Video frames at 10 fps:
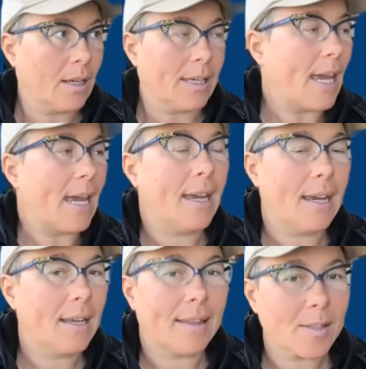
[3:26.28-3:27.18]

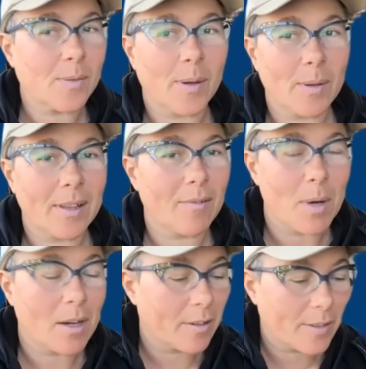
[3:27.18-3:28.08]
Yay, that's why we love
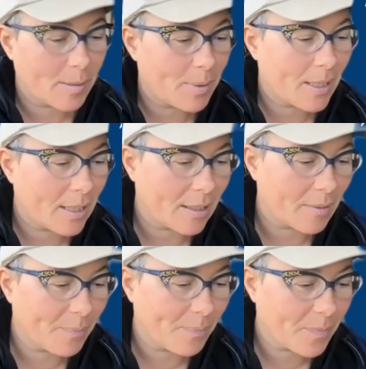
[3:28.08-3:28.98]
MongoDB.